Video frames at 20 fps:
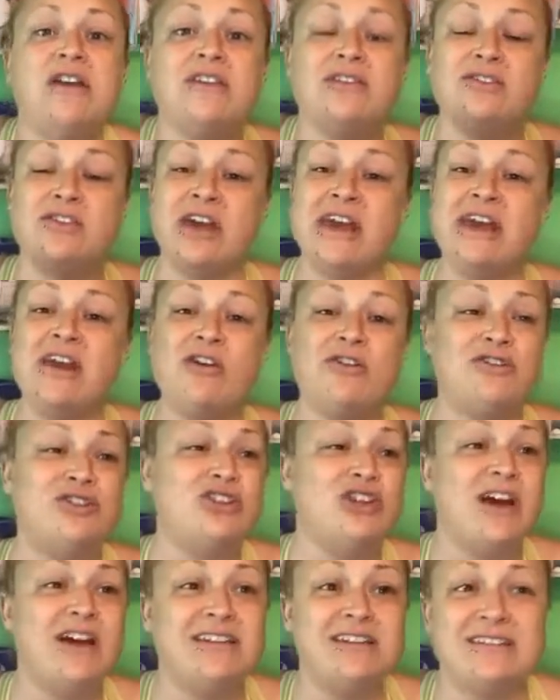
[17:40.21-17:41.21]
They are
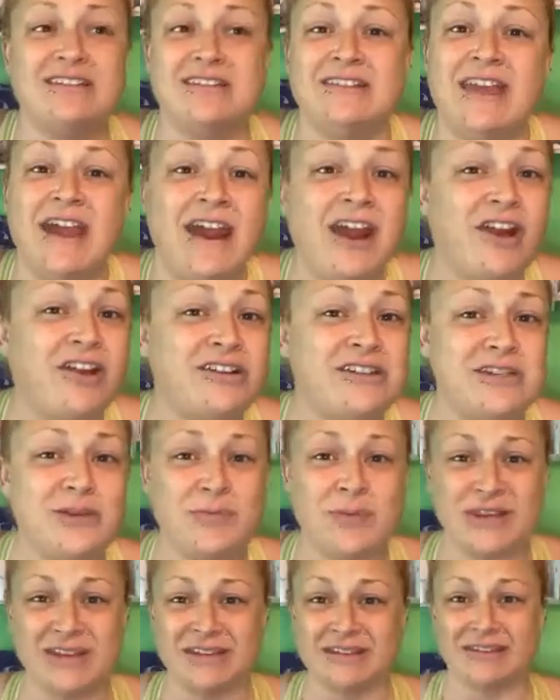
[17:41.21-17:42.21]
just there to
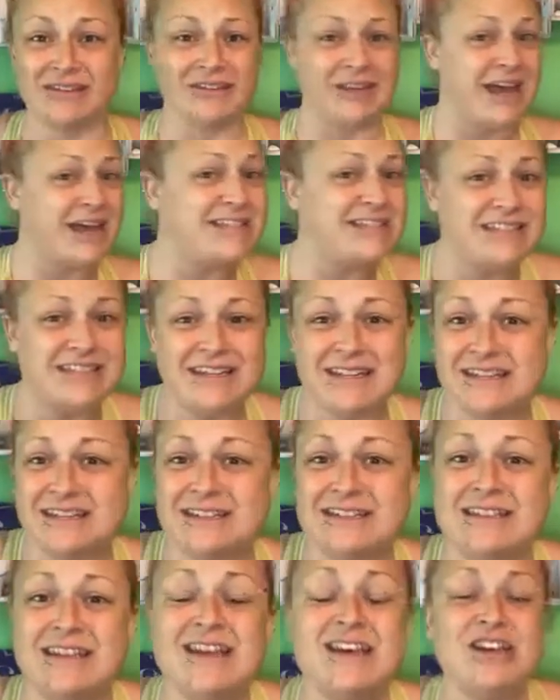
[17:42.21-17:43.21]
be
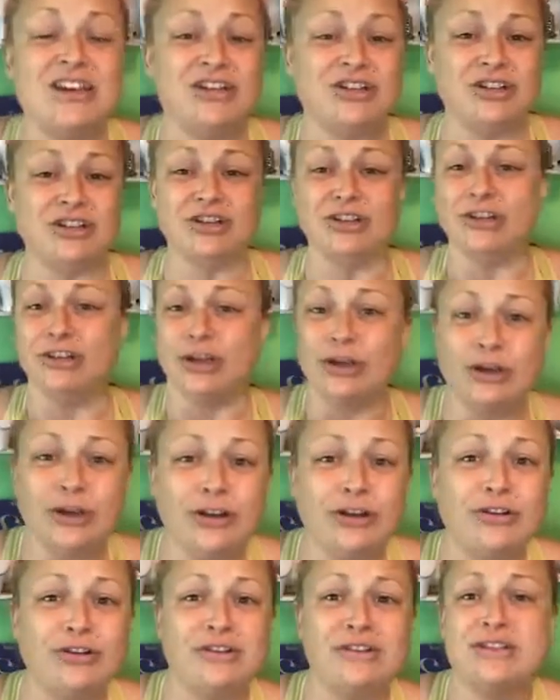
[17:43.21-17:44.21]
lessons, to
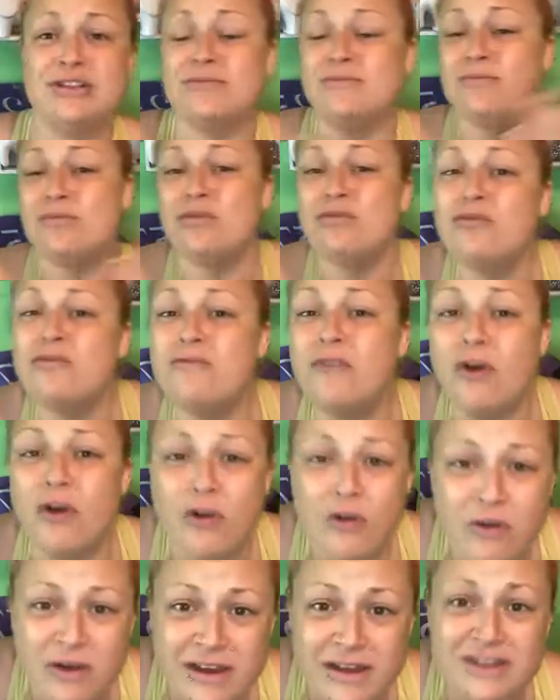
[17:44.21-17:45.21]
learn, to move
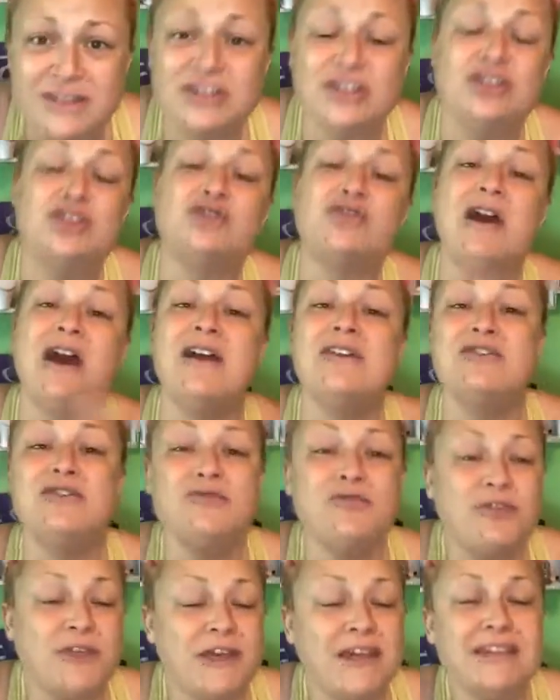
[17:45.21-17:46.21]
on, to try new
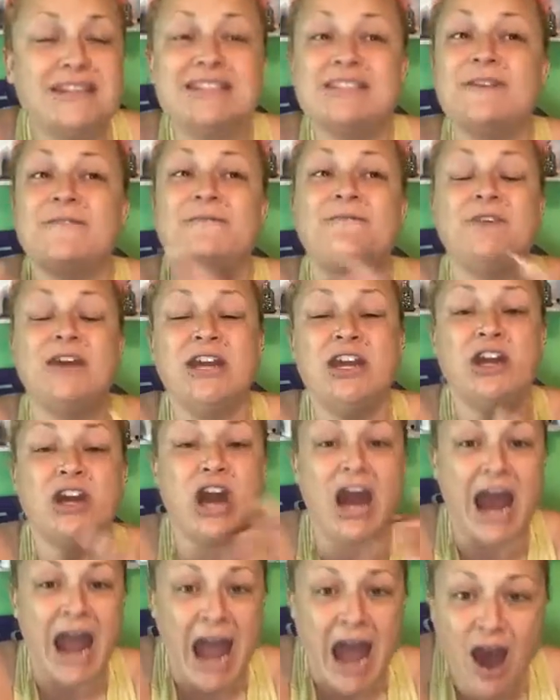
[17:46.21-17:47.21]
things, to
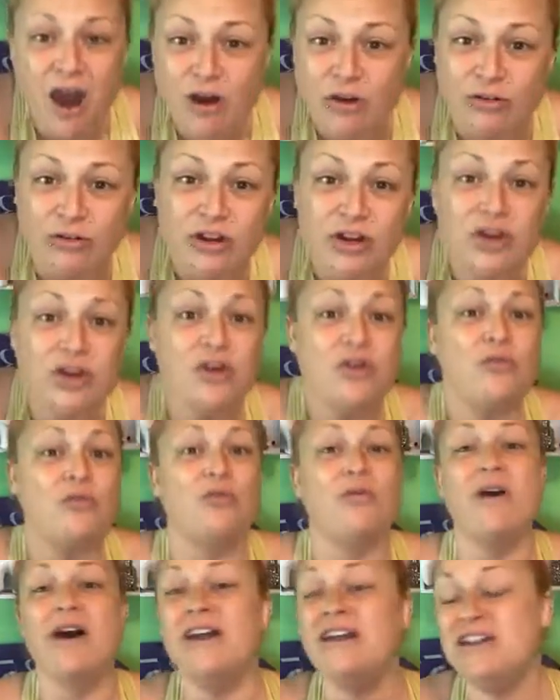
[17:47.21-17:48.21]
figure out
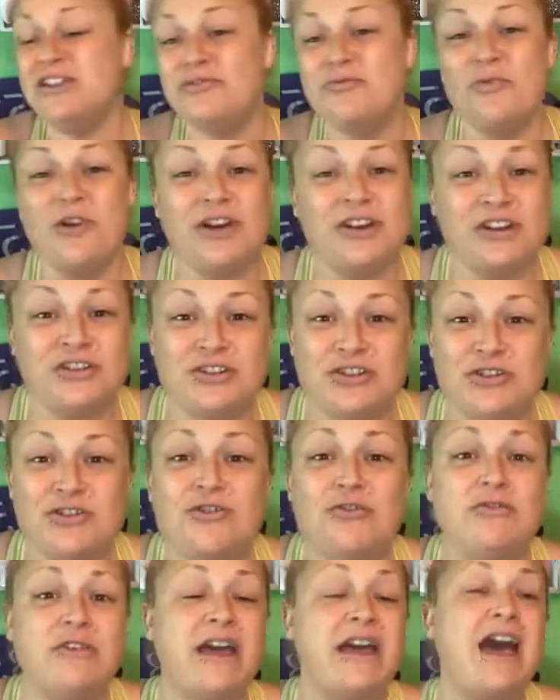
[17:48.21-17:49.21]
what you want to
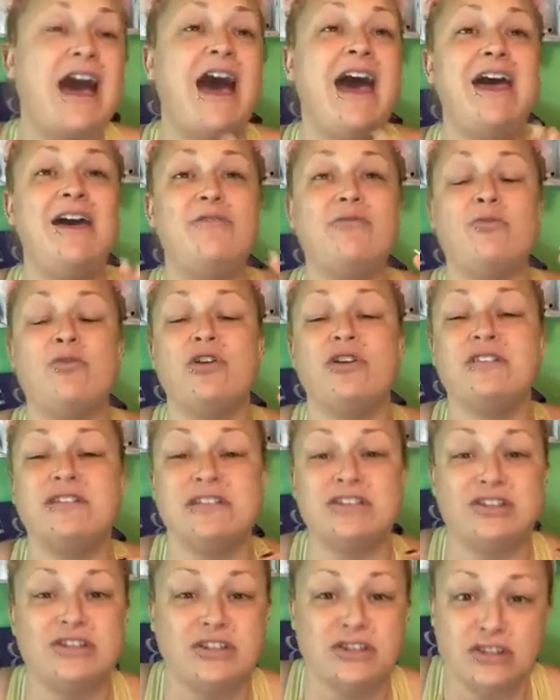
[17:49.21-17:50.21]
do. Like, I have worked
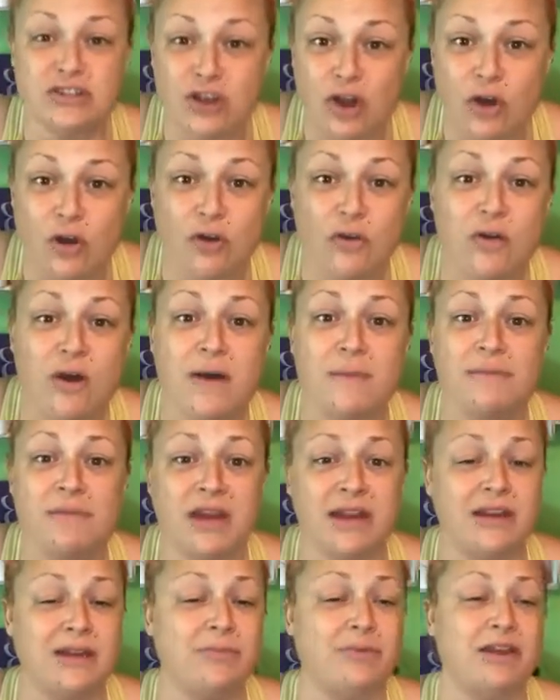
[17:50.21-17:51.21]
in so
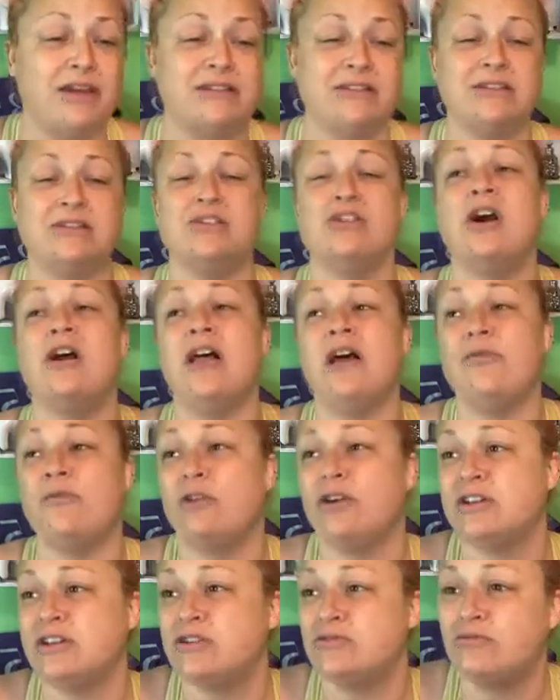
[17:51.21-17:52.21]
many places, y'all. I've
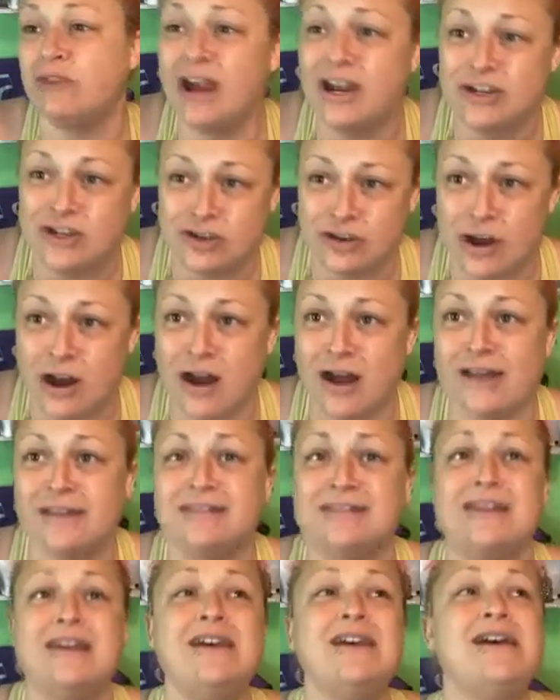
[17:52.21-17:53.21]
worked in
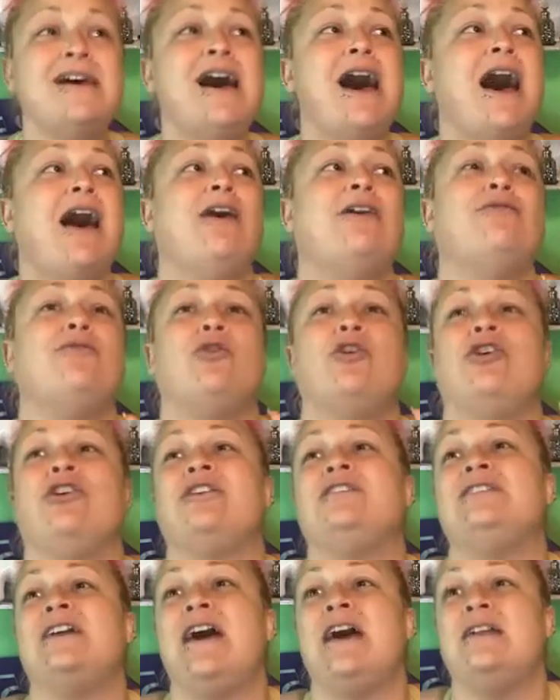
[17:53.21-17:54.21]
restaurants, I've
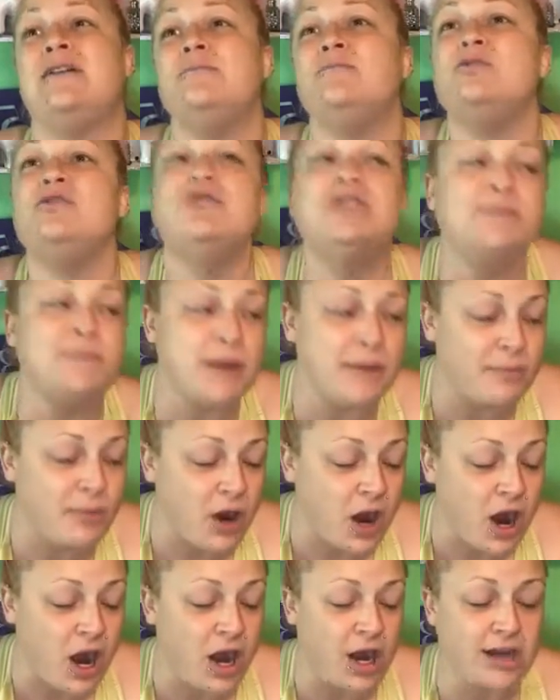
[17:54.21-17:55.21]
worked at amusement
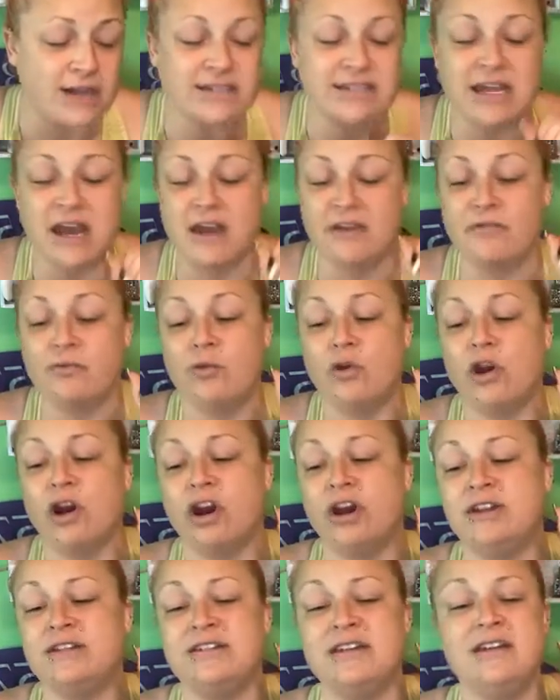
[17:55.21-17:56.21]
parks, I've
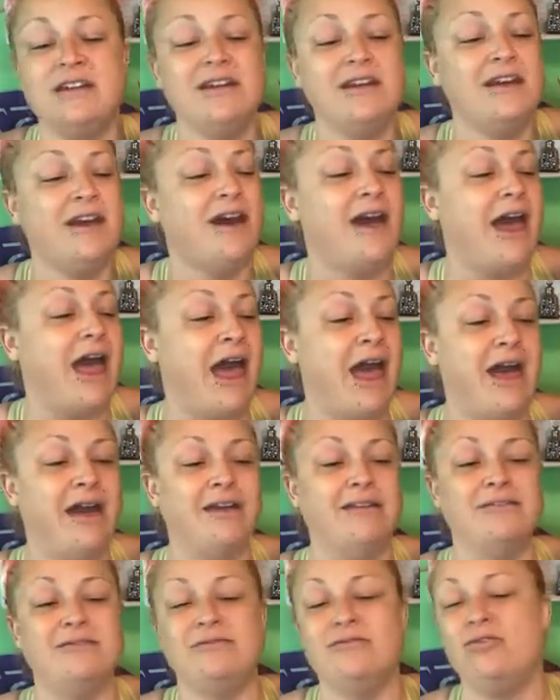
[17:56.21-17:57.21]
worked at
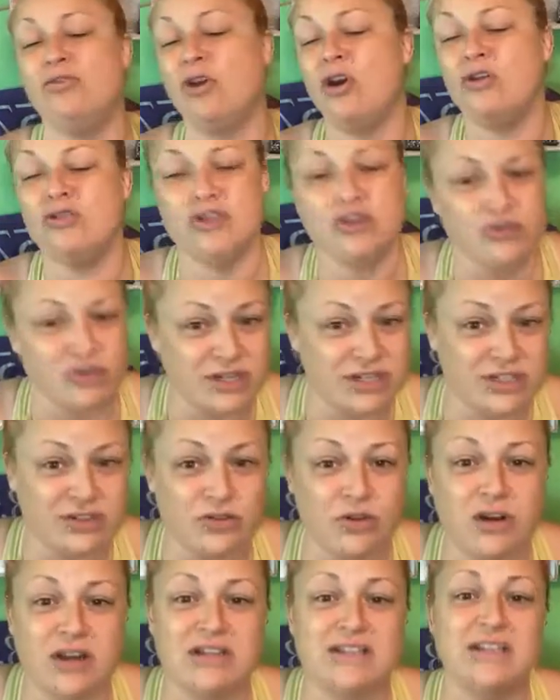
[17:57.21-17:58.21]
grocery
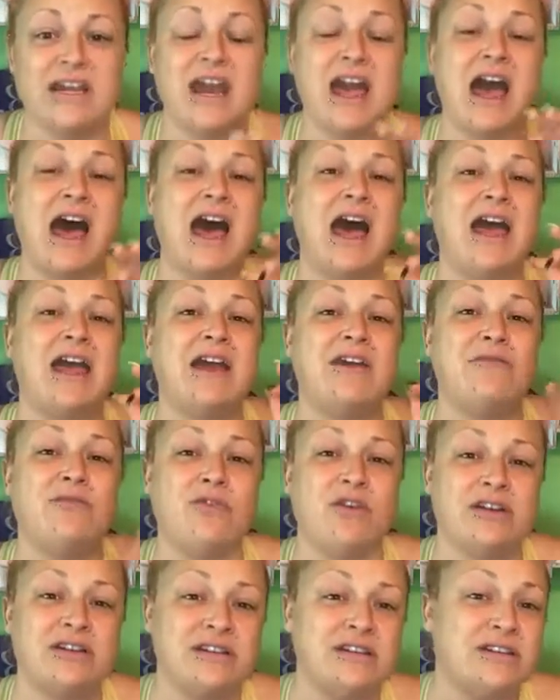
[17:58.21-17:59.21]
stores. Like, I have
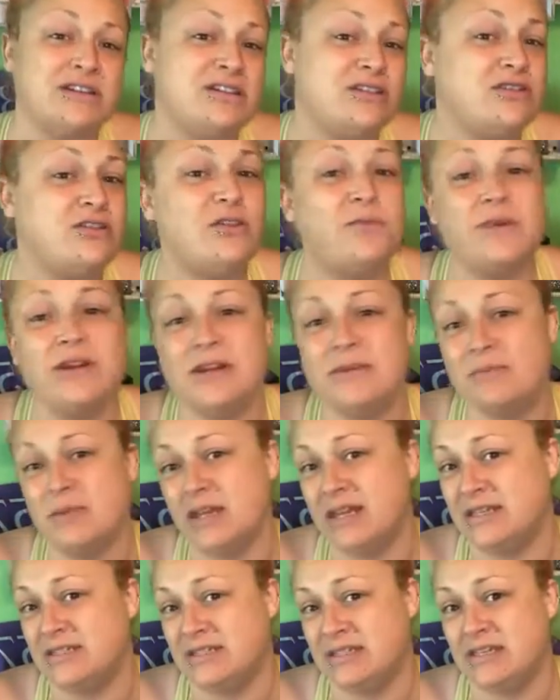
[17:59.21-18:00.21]
worked in so many
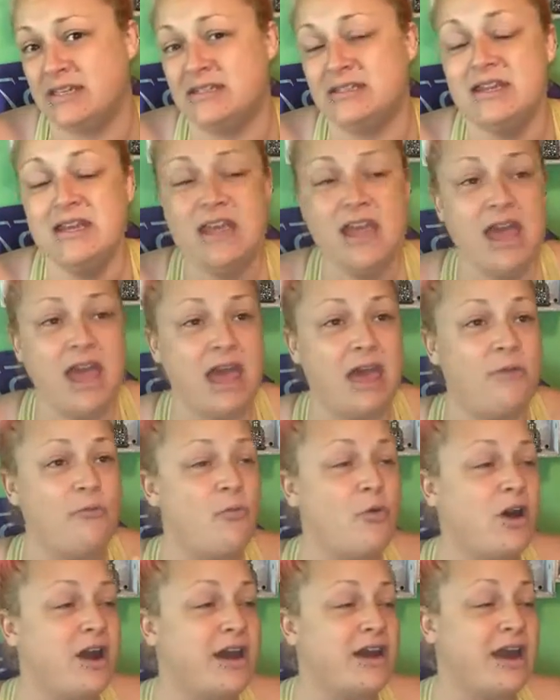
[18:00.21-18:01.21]
places. And
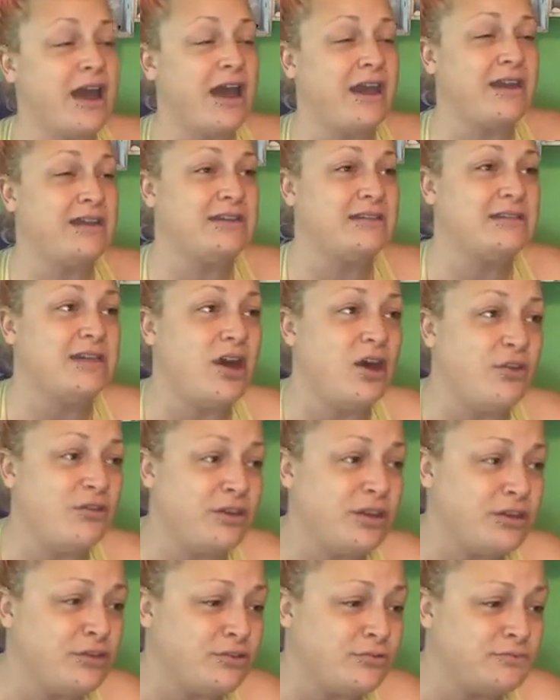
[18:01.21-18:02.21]
what I can tell
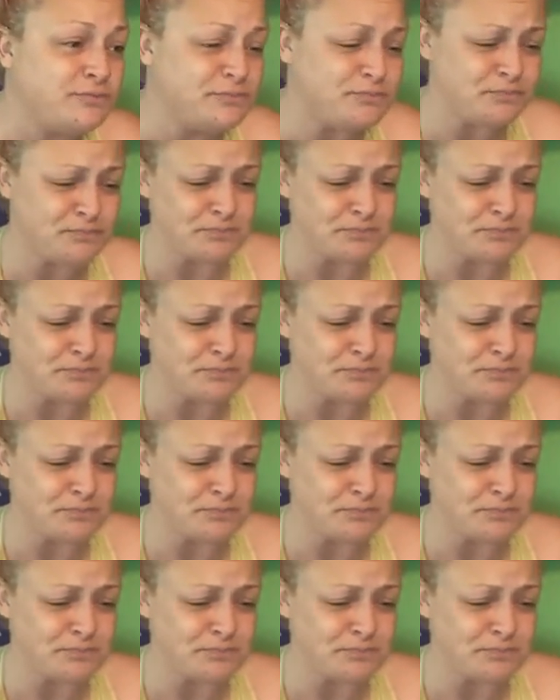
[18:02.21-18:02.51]
you